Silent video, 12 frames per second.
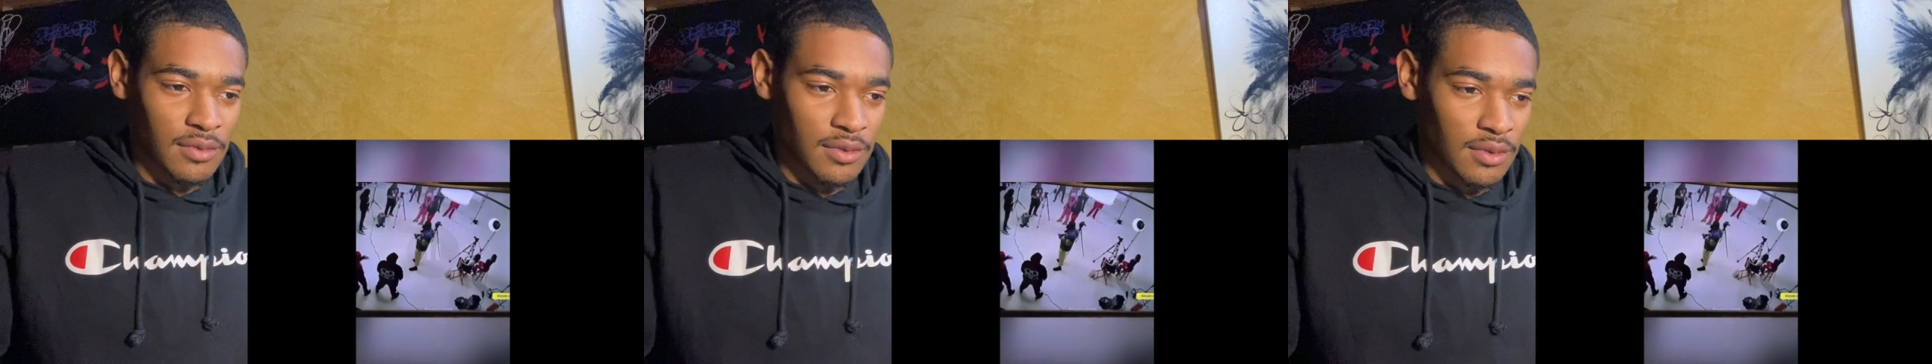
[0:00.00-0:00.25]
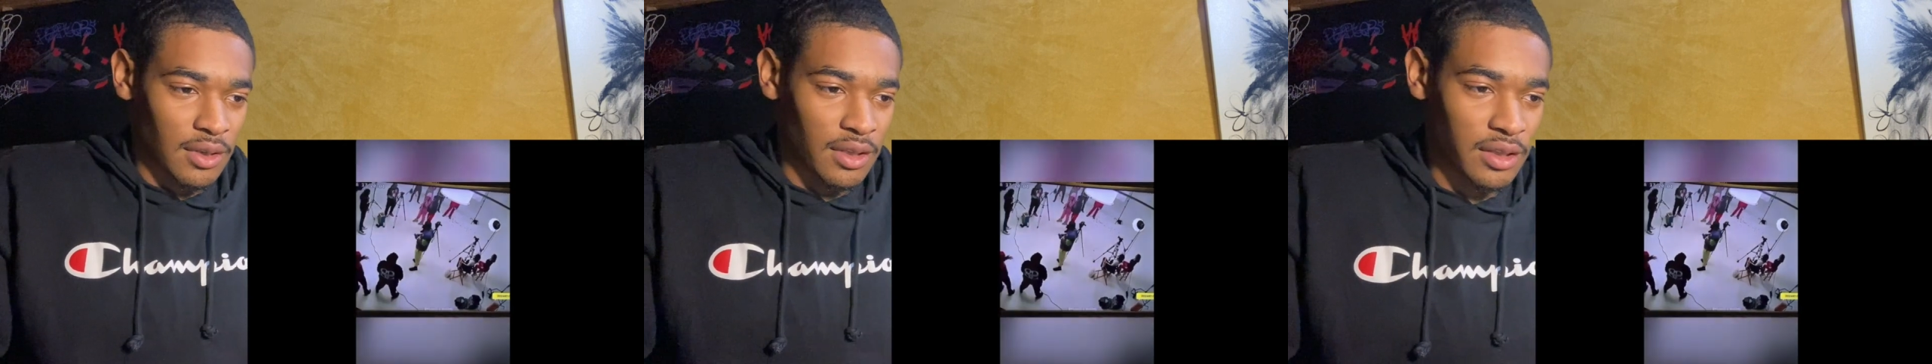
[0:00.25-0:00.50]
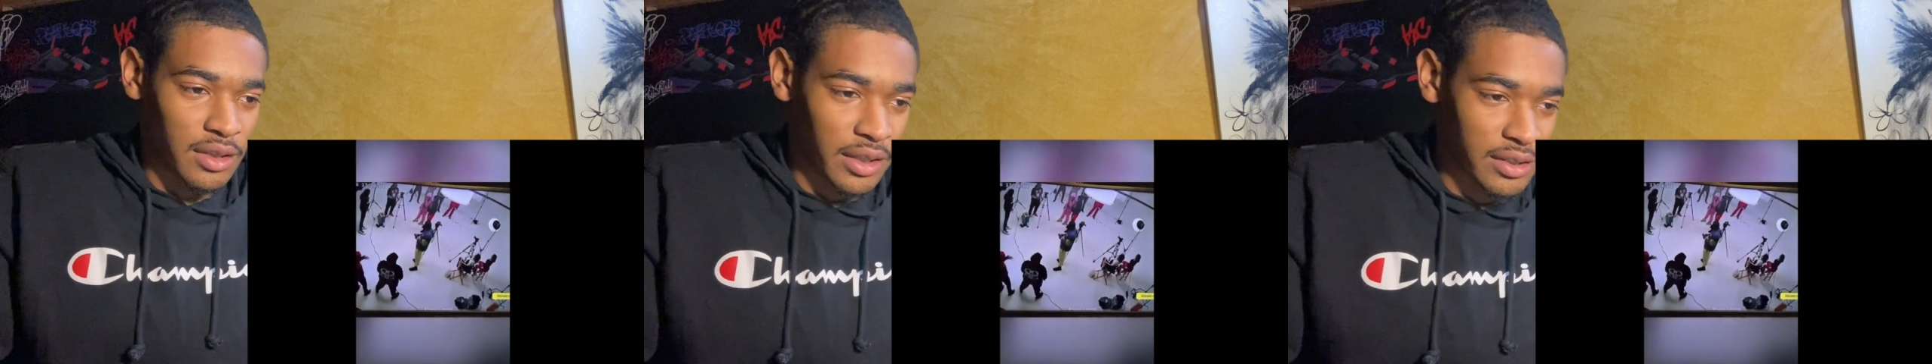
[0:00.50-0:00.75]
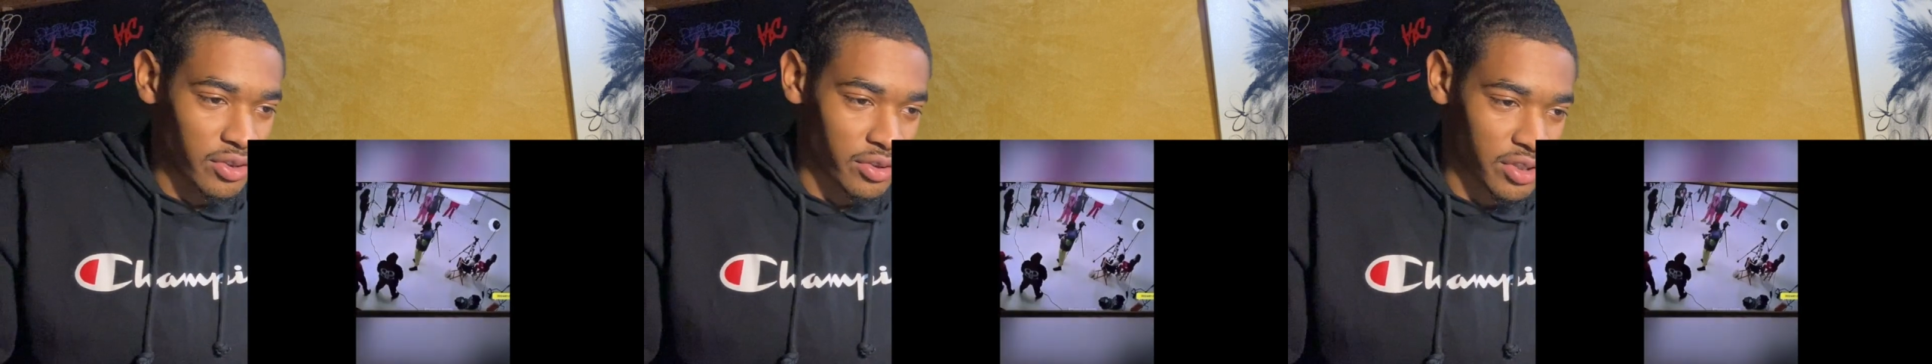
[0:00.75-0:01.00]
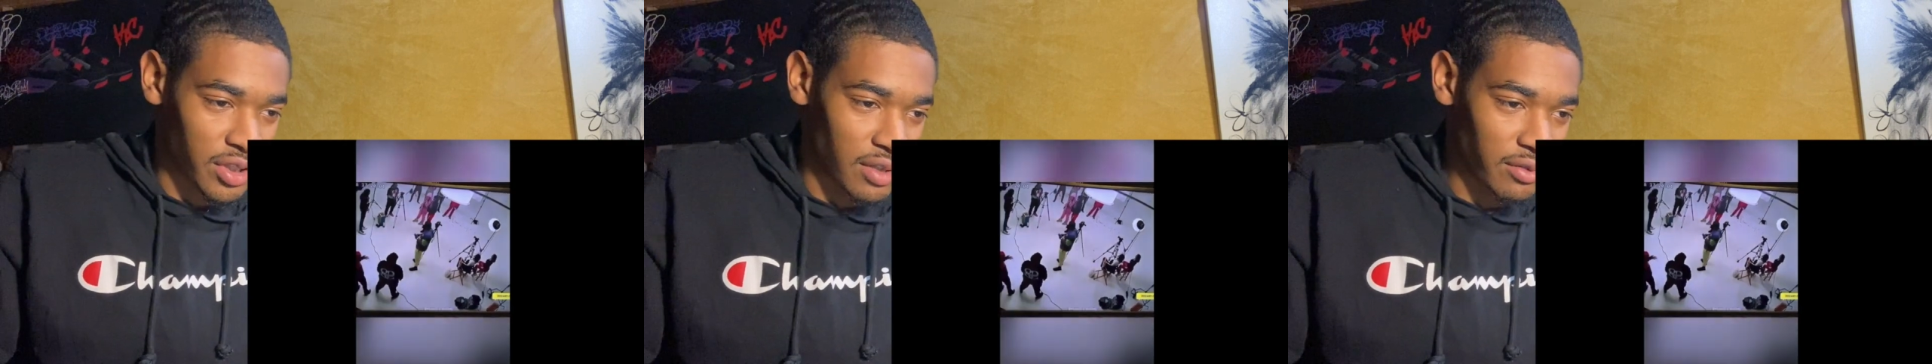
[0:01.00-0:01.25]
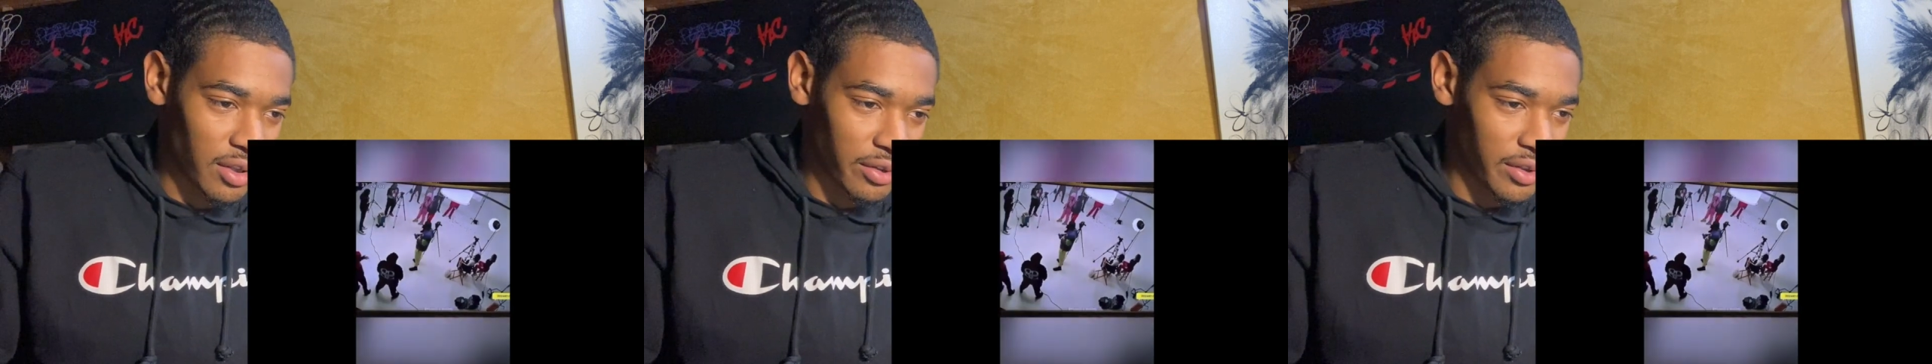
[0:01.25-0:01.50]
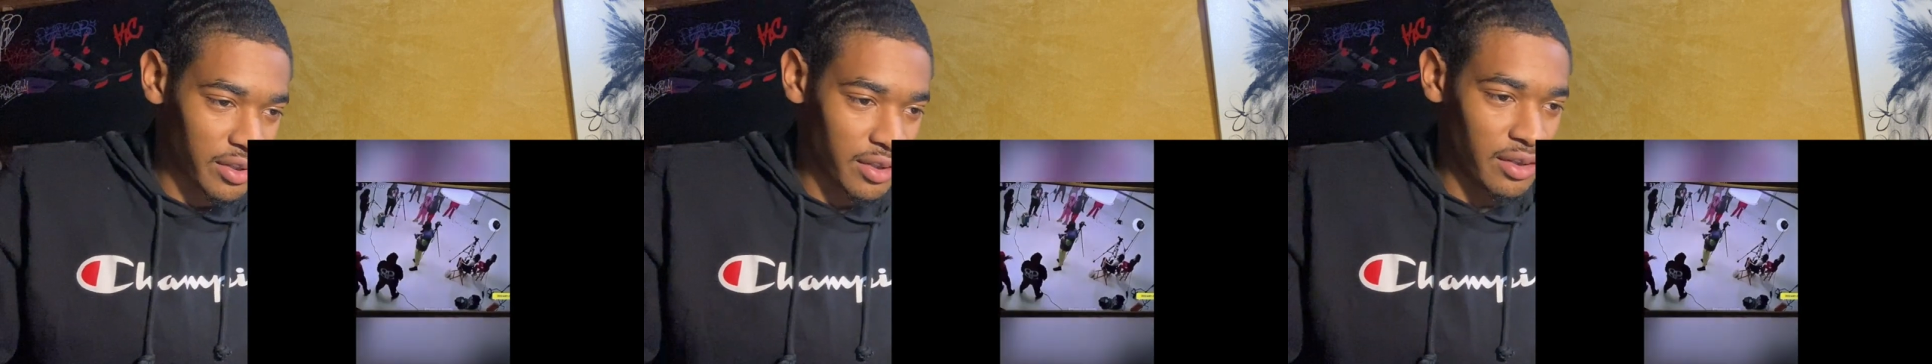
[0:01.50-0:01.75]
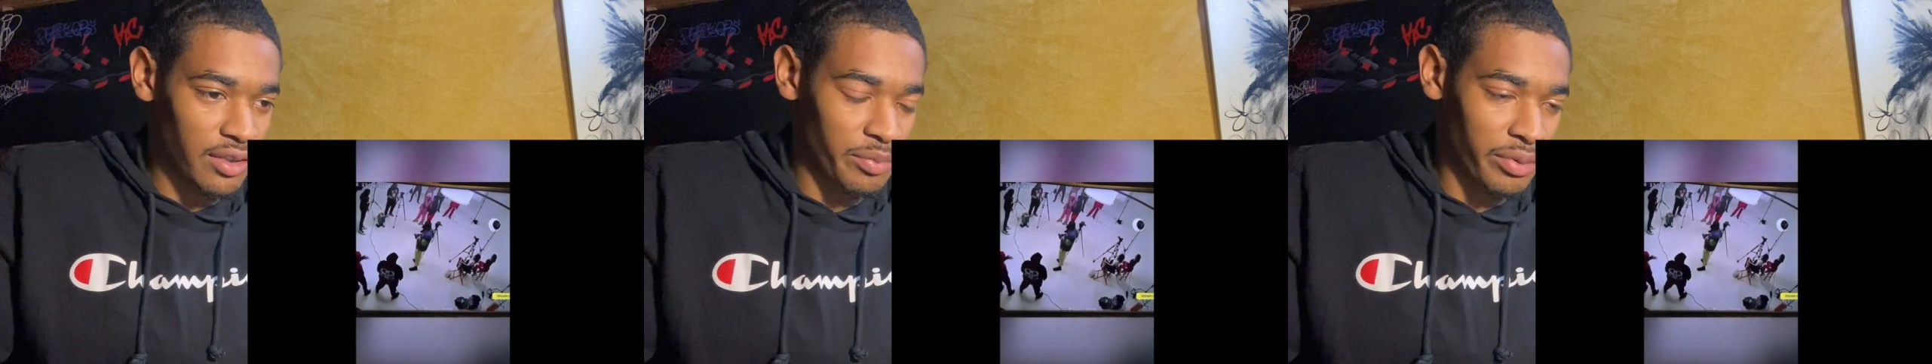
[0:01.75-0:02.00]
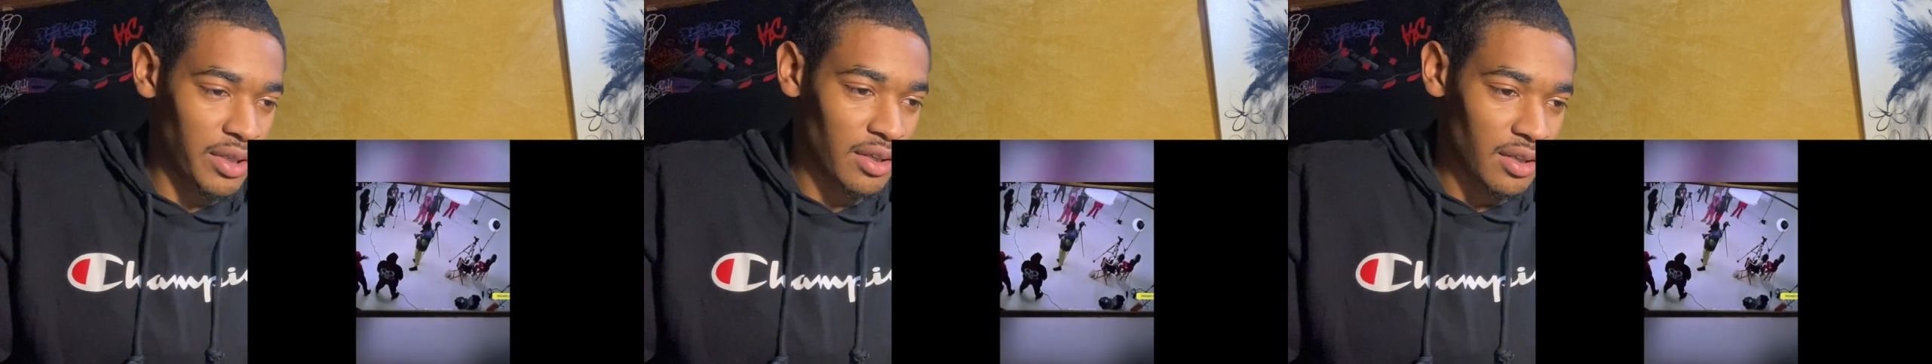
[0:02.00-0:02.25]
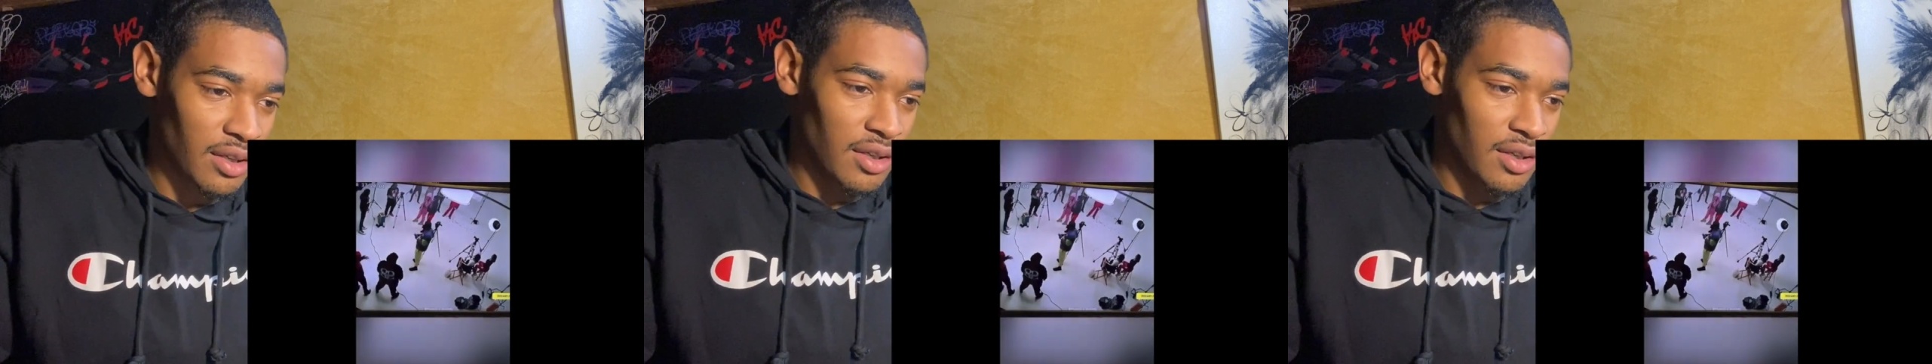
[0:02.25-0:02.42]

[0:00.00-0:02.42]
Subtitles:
Oh, look, that's Christian Rock right there in the pink.